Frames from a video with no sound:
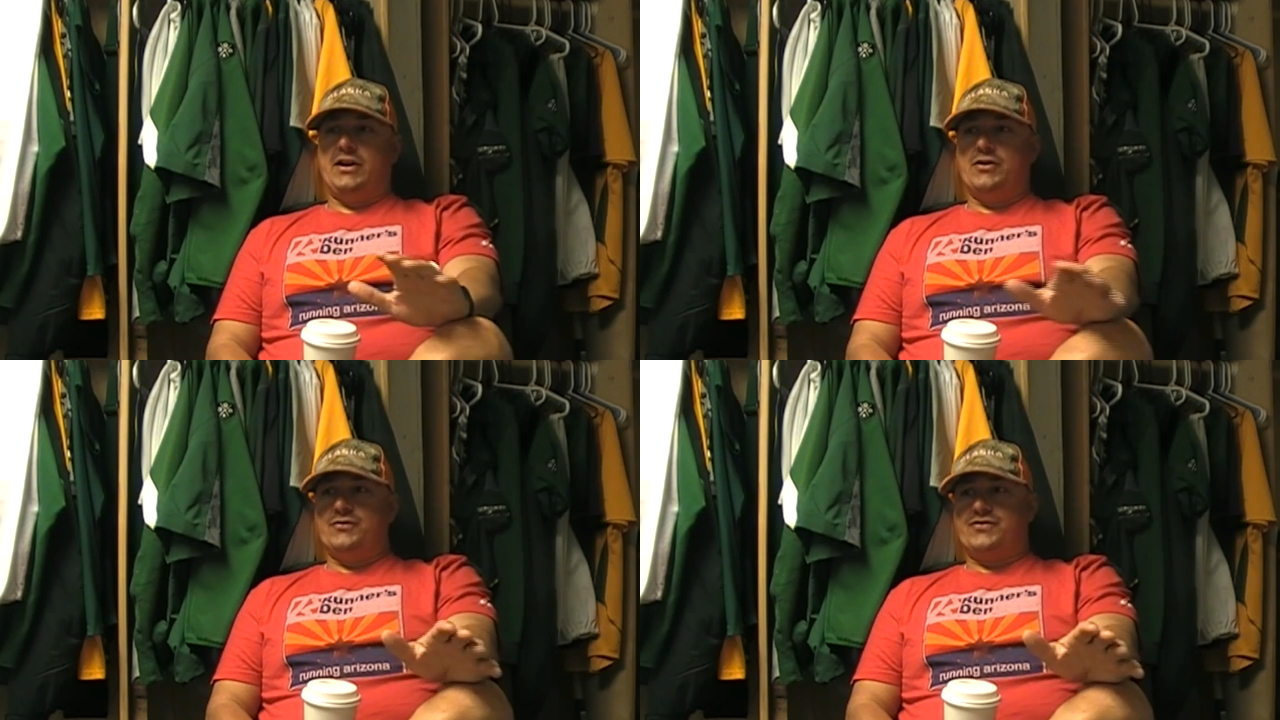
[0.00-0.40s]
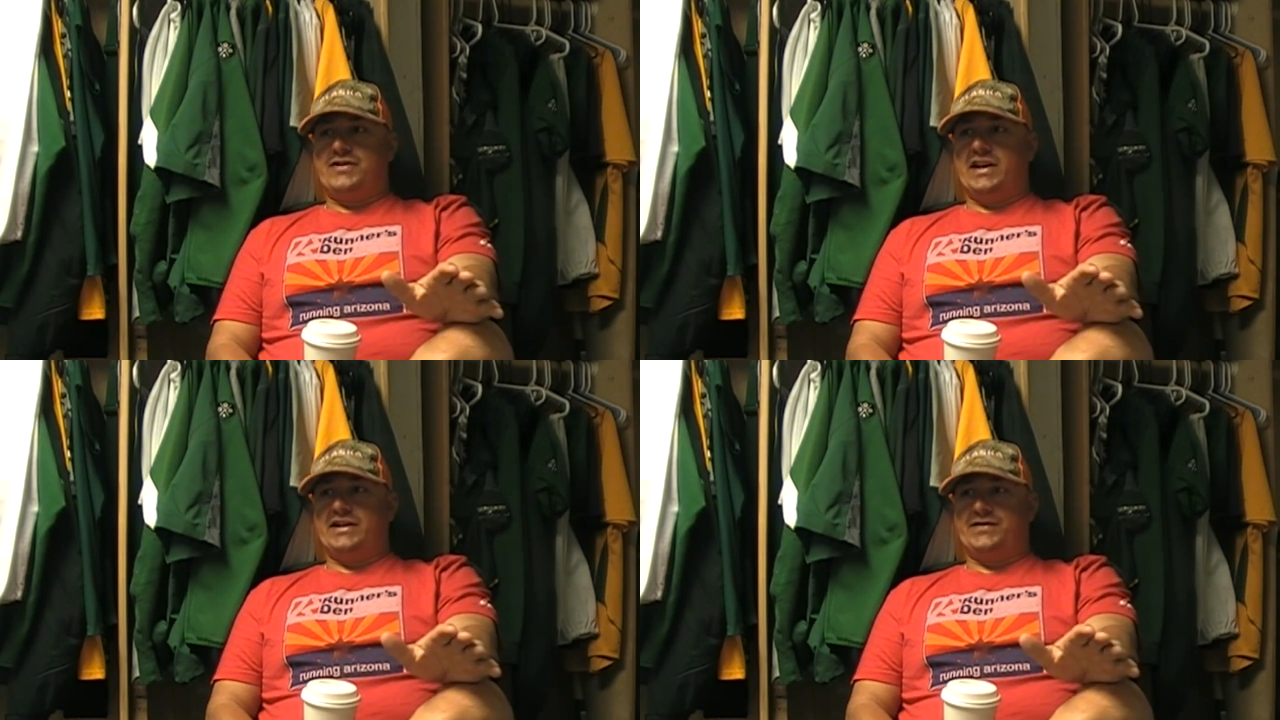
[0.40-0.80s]
huge
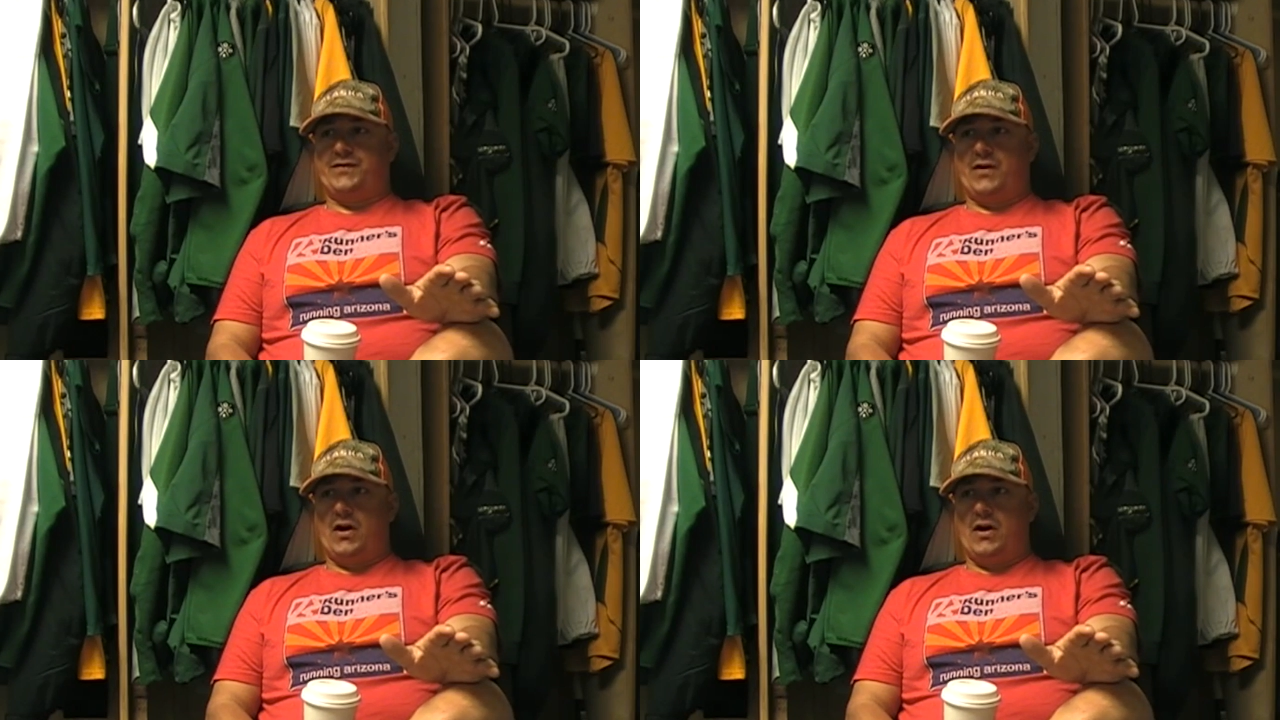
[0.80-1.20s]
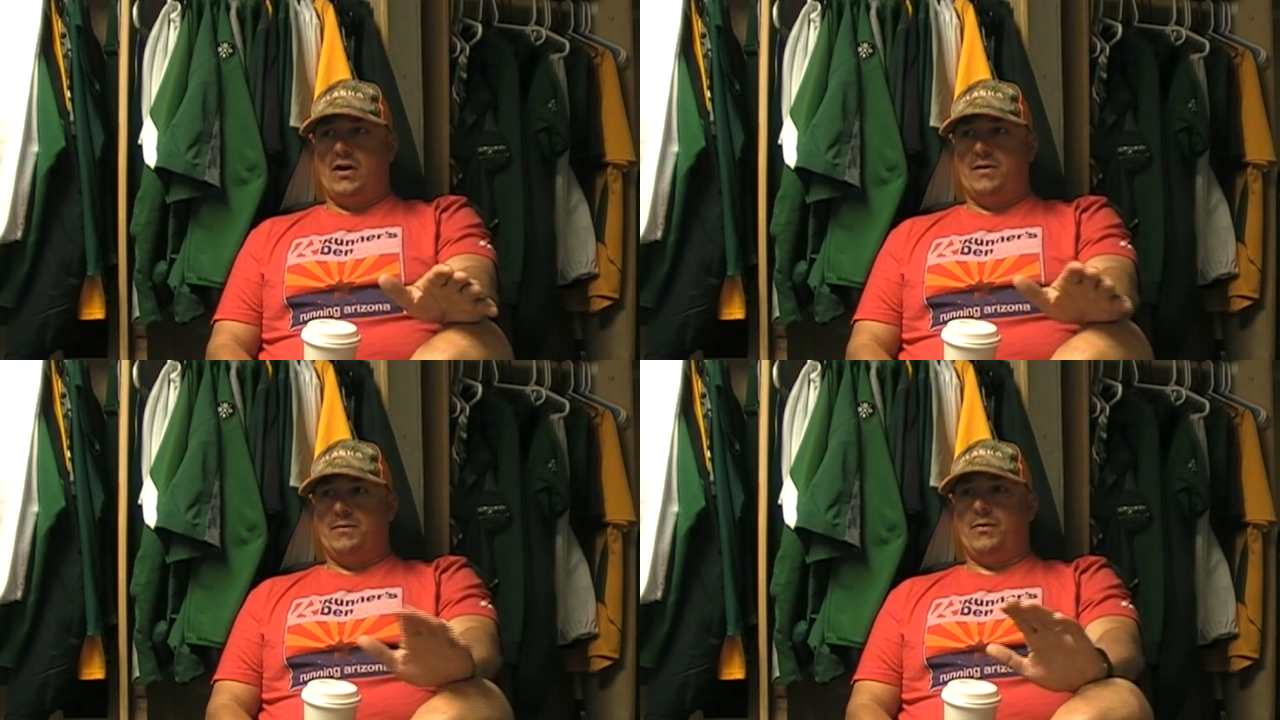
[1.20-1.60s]
things
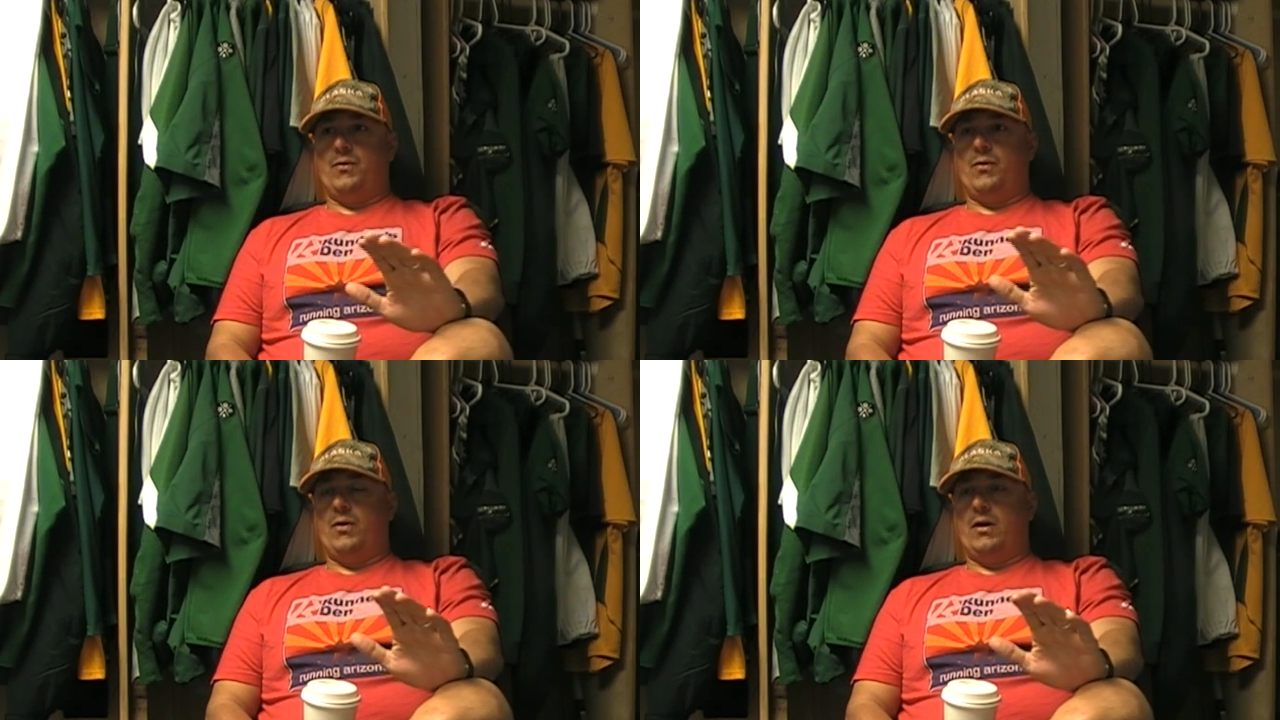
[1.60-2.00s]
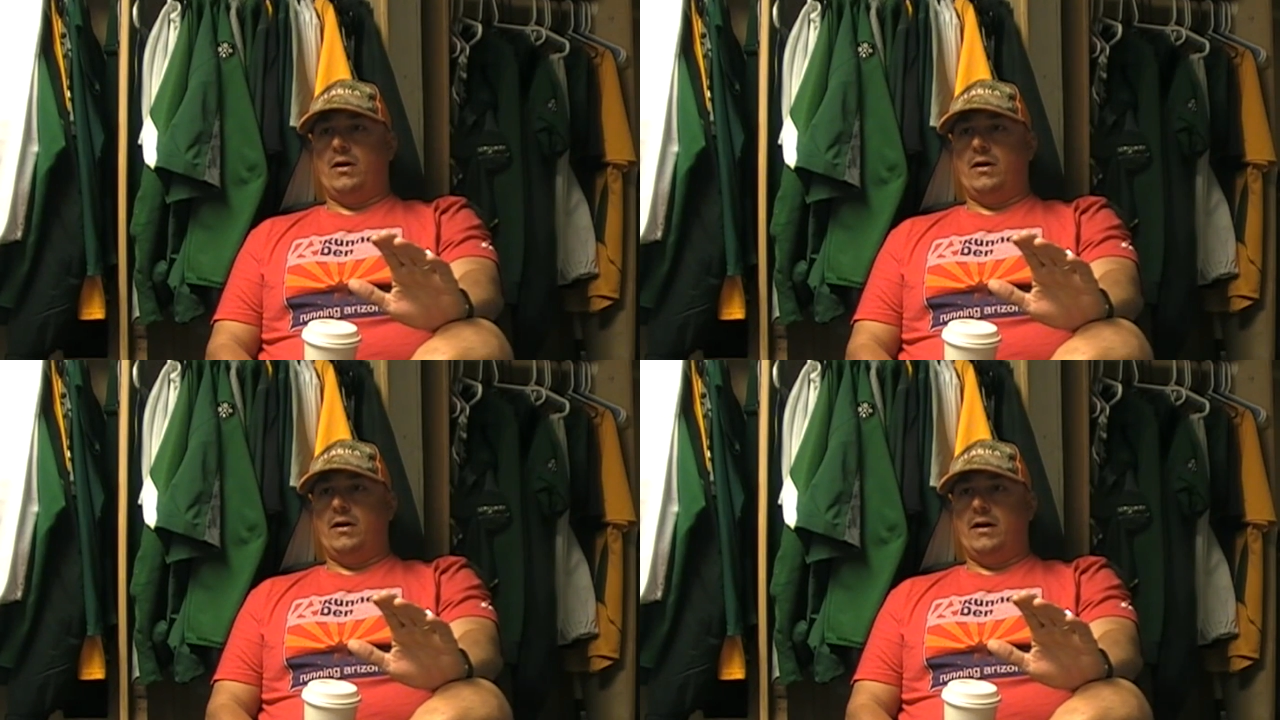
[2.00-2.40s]
from,
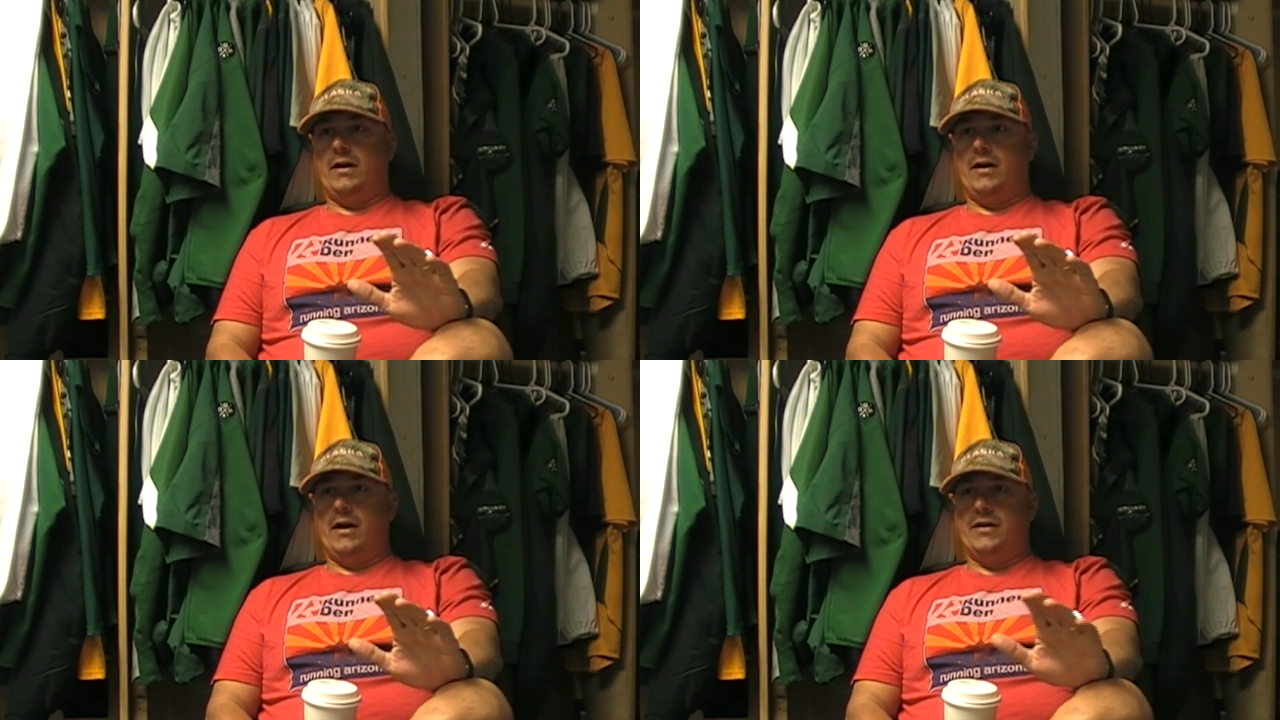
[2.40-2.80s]
or an